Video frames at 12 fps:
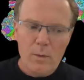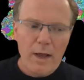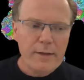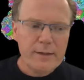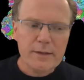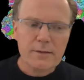Well,
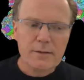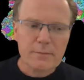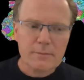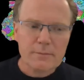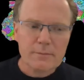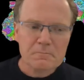I think
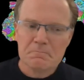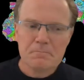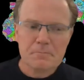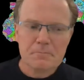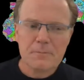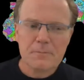
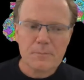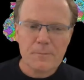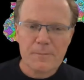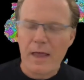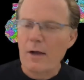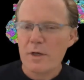
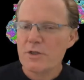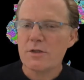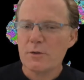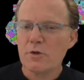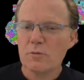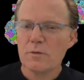that
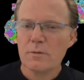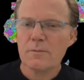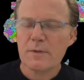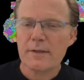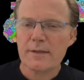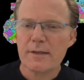question
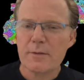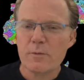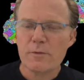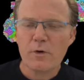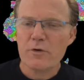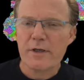that
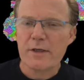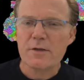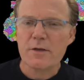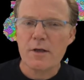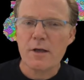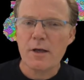we've
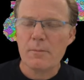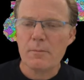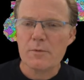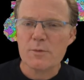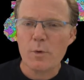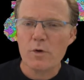already
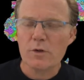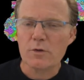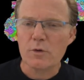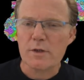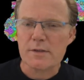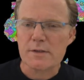spoken
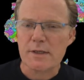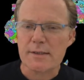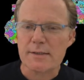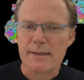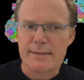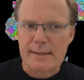to
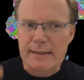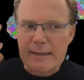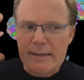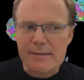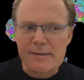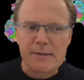is an
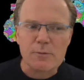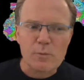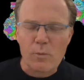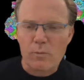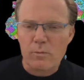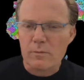easy
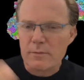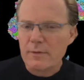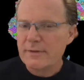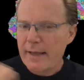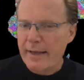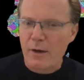
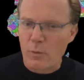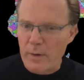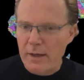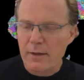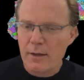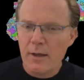
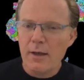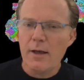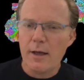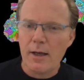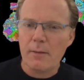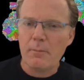takeaway.
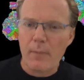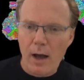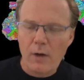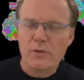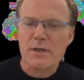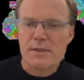
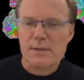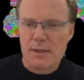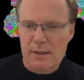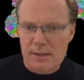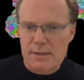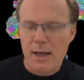How does
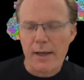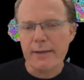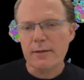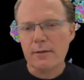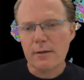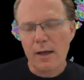the
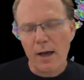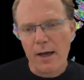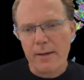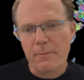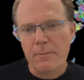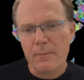design
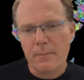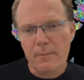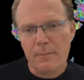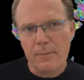I'm